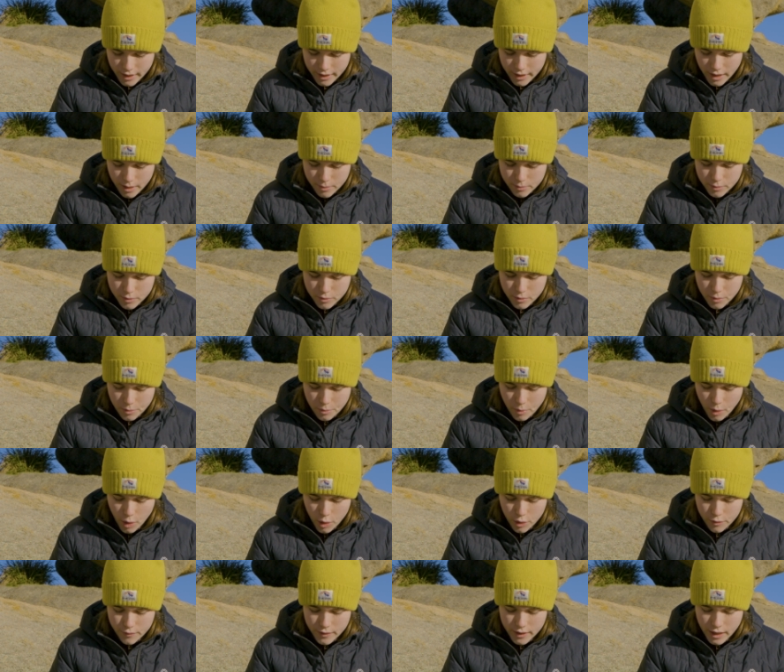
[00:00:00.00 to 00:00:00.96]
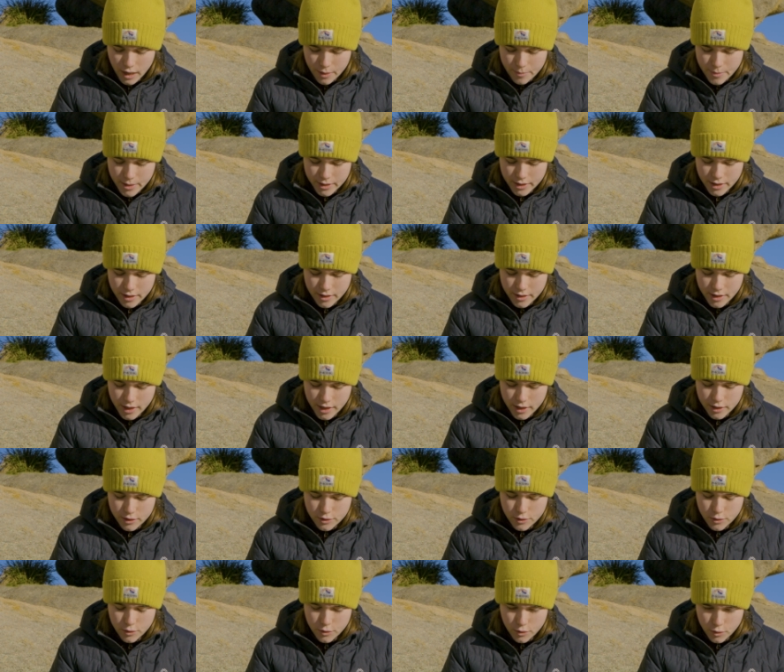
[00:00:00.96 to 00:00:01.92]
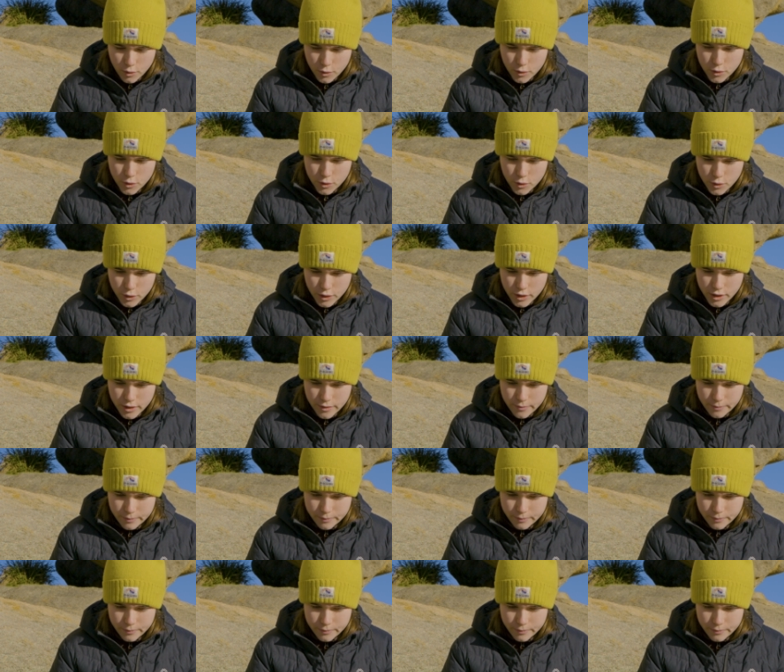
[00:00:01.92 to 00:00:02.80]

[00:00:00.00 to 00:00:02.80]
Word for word: comes from overcoming the things you thought you couldn't.